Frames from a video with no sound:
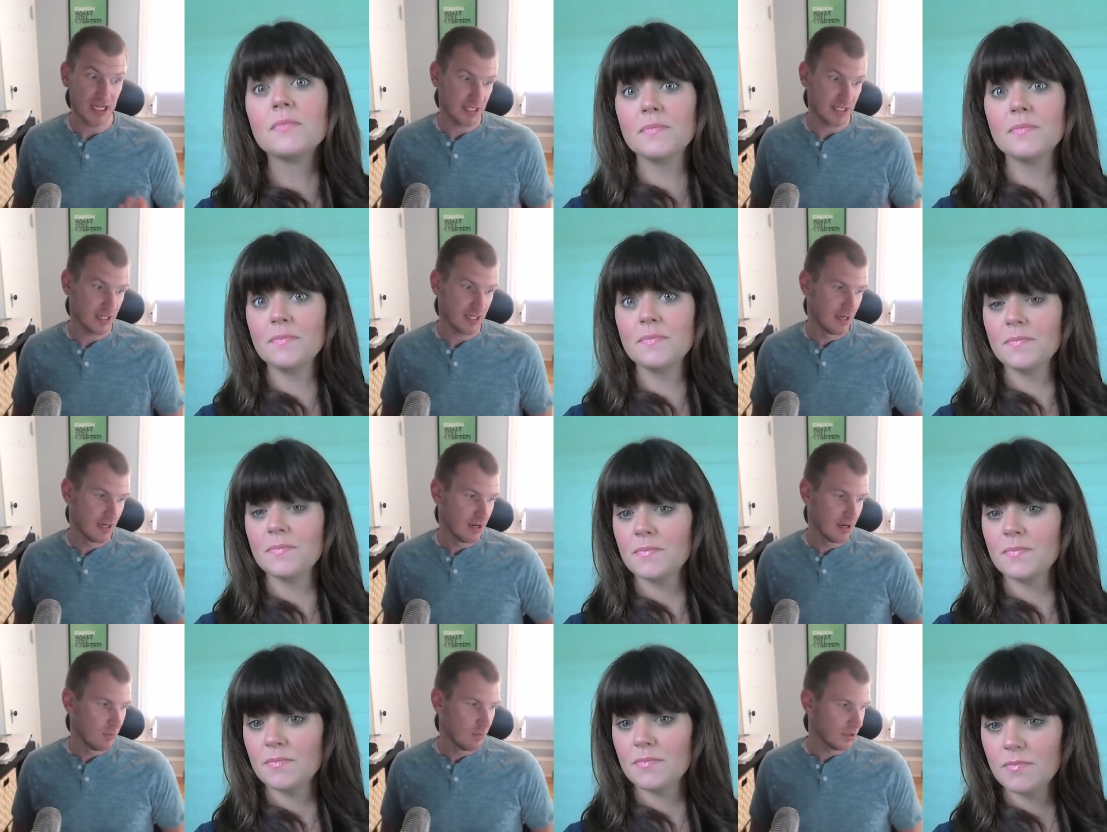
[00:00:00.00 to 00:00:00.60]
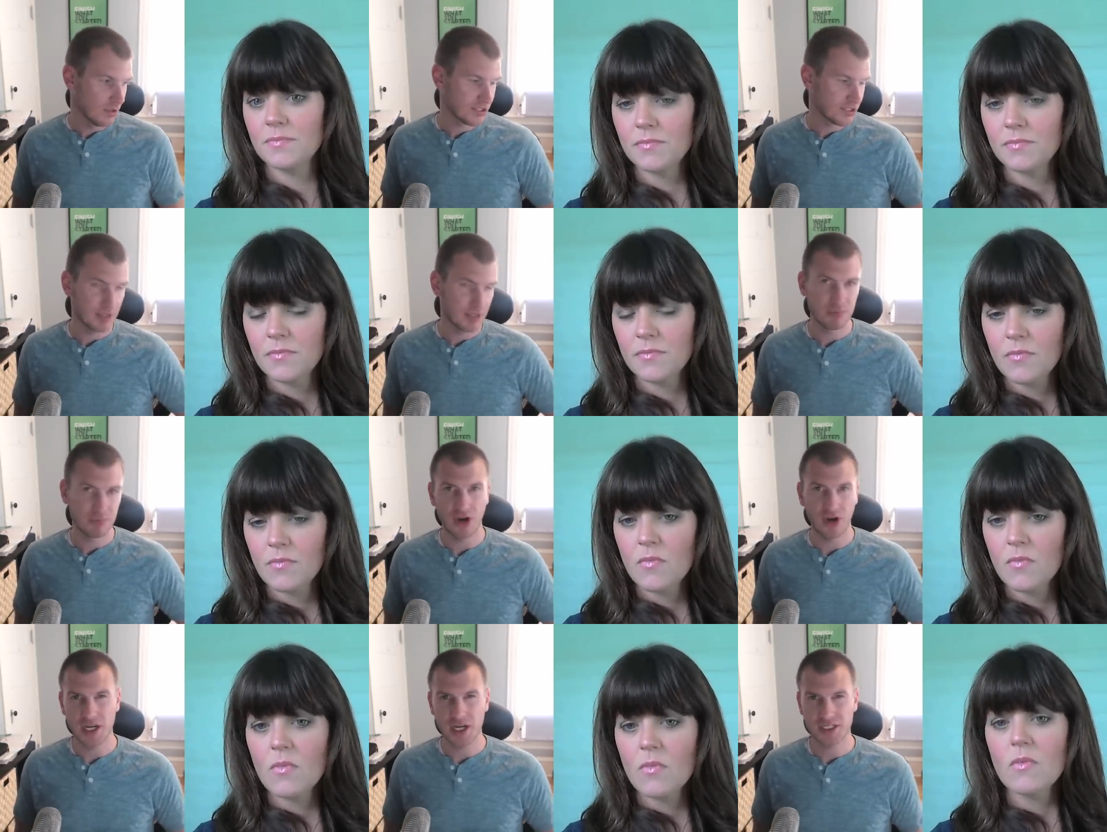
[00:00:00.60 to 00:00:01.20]
Speaker 1: mm-hmm. what's the
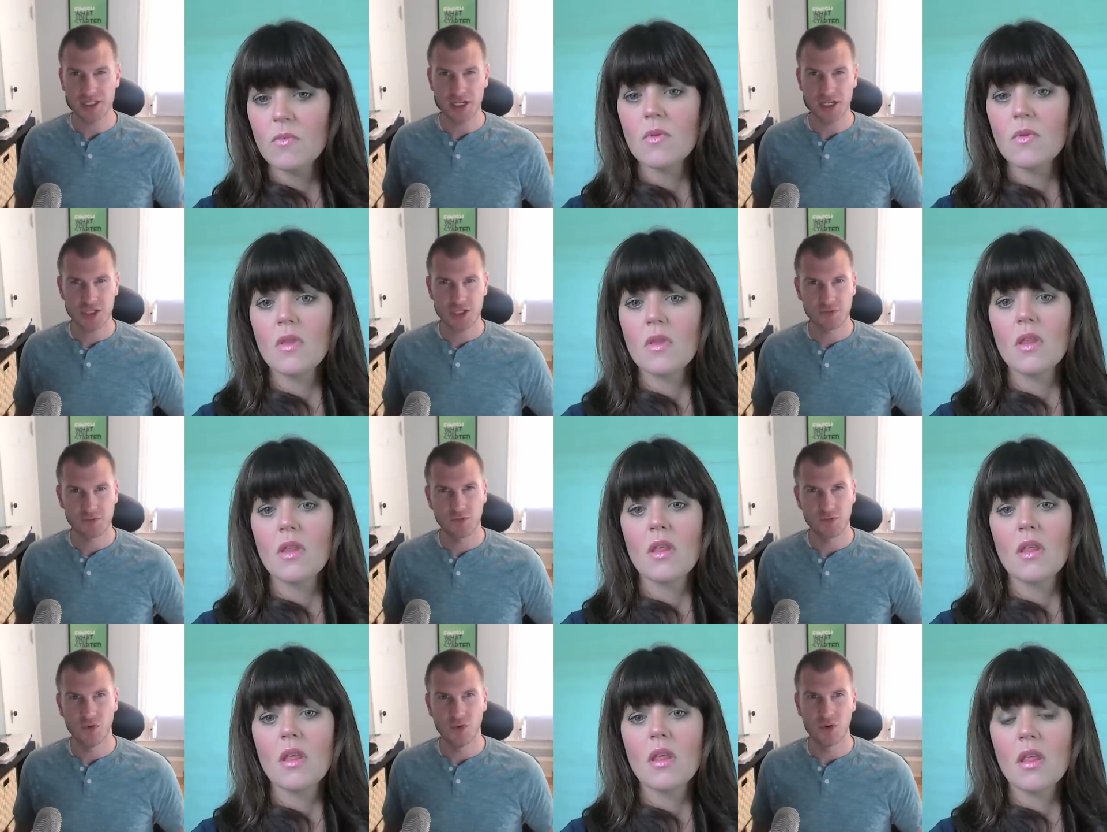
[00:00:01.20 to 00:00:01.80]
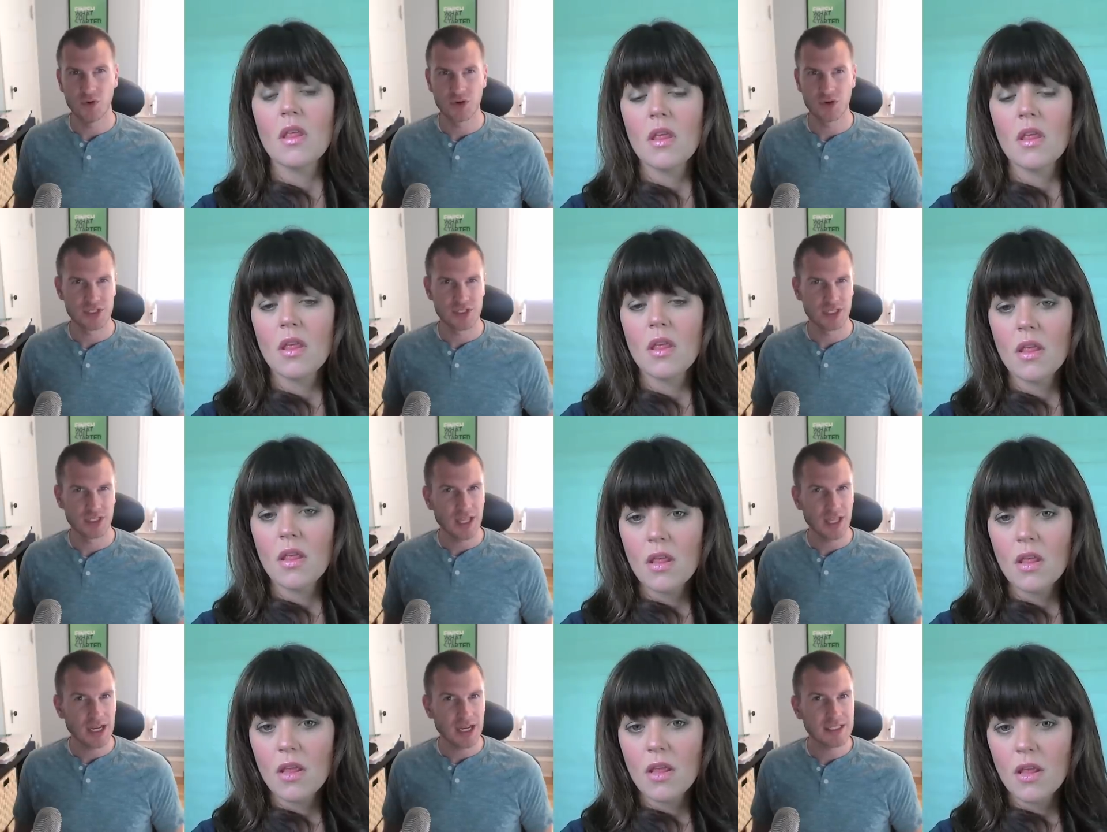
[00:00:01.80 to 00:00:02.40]
process for
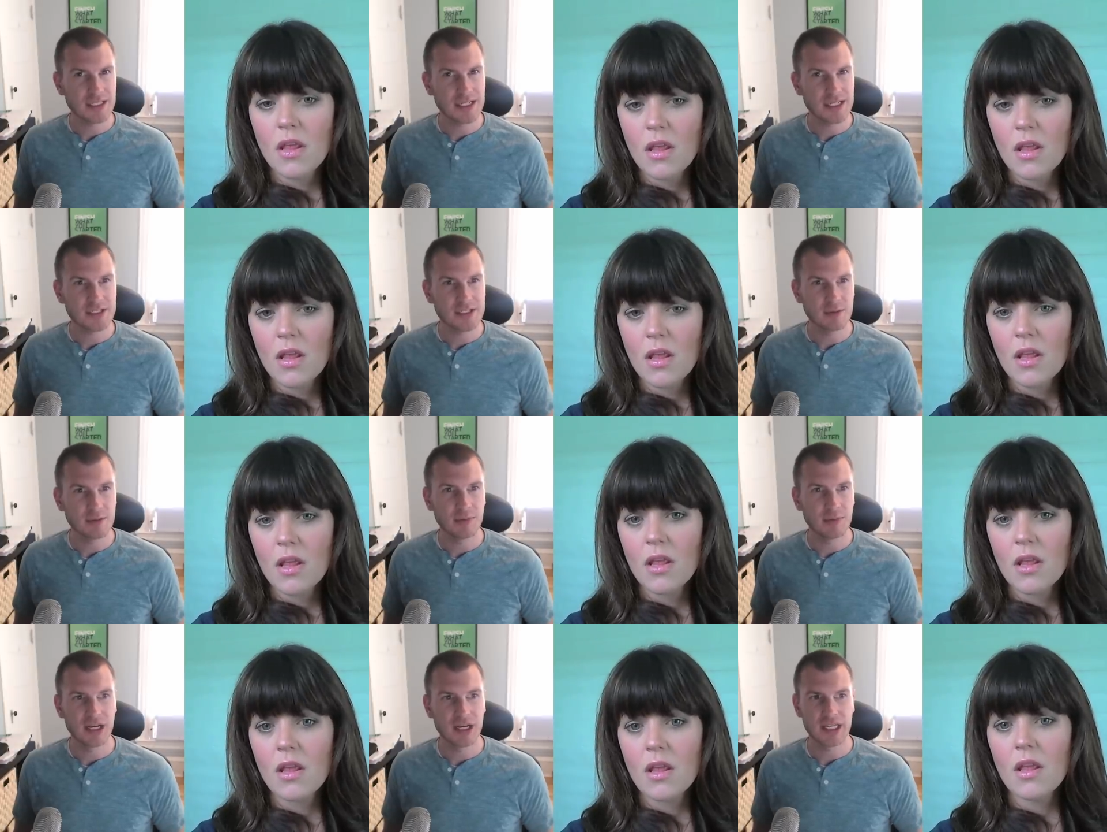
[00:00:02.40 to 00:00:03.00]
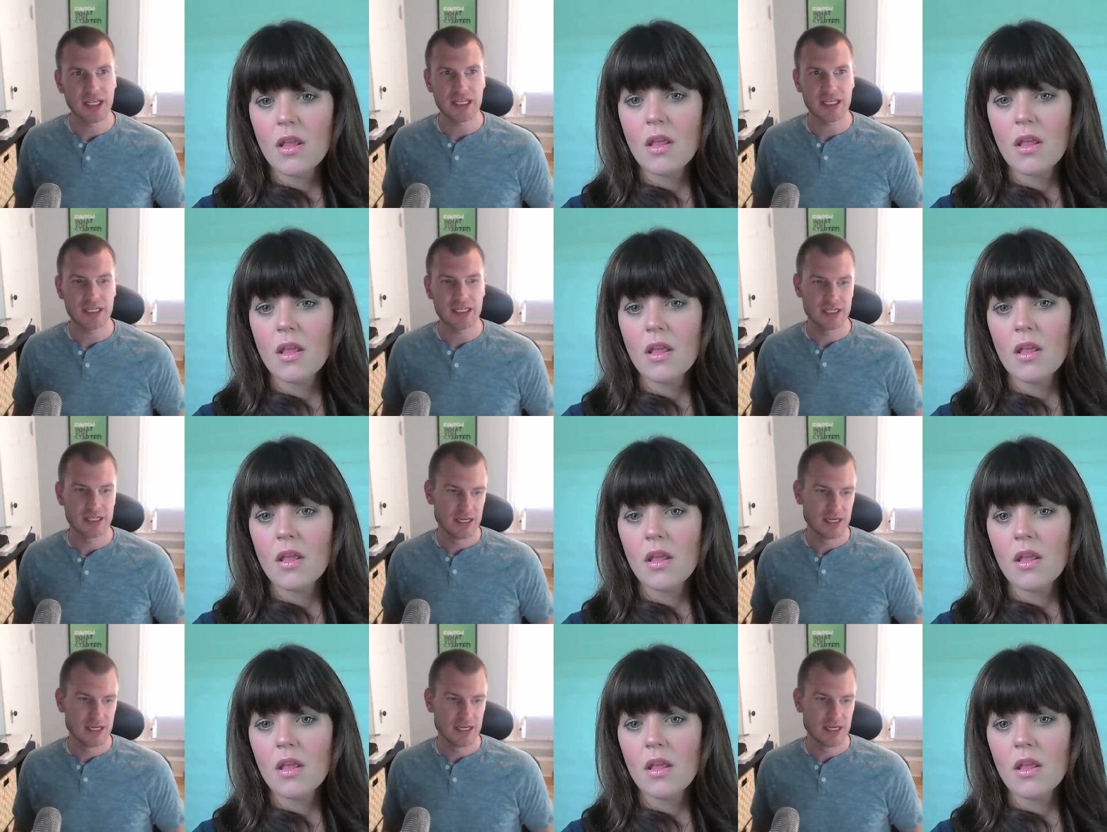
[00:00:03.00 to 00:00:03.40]
selecting somebody